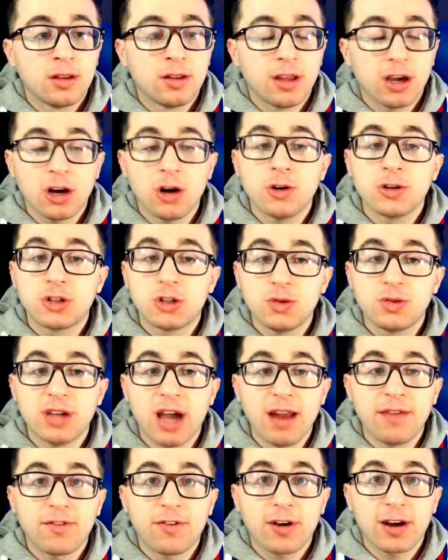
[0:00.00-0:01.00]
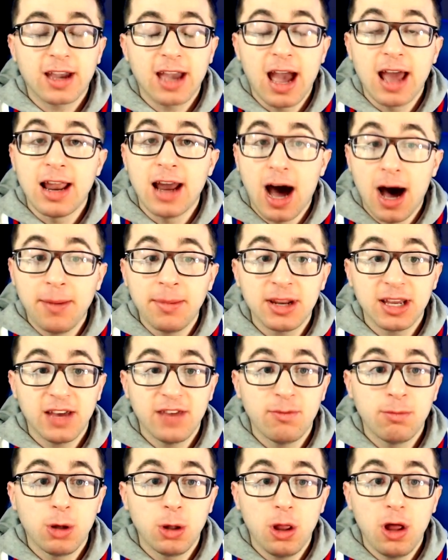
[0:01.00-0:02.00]
They're going to Denver again. I'm gonna
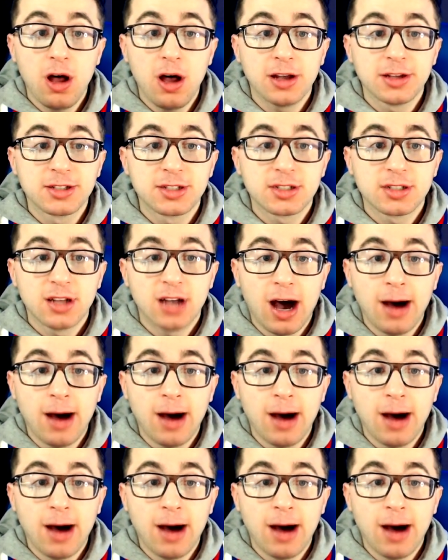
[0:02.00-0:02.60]
give them a loss. I